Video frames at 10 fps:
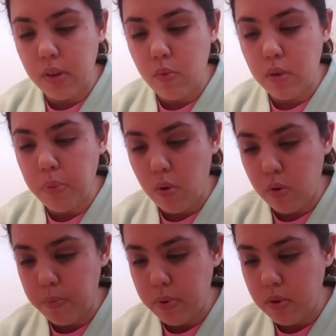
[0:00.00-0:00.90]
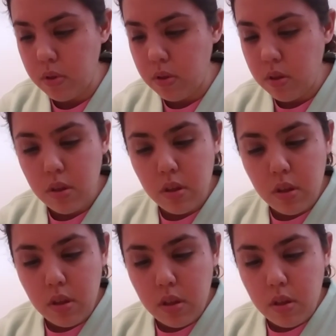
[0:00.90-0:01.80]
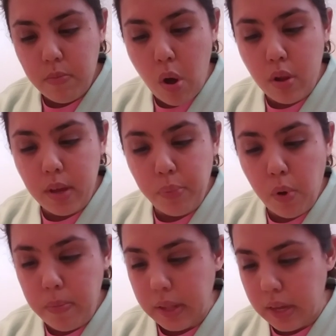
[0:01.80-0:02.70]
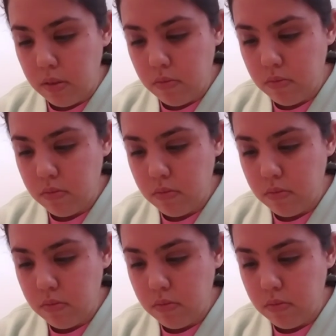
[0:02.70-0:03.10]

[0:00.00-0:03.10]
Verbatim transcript: wood pulp, polypropylene,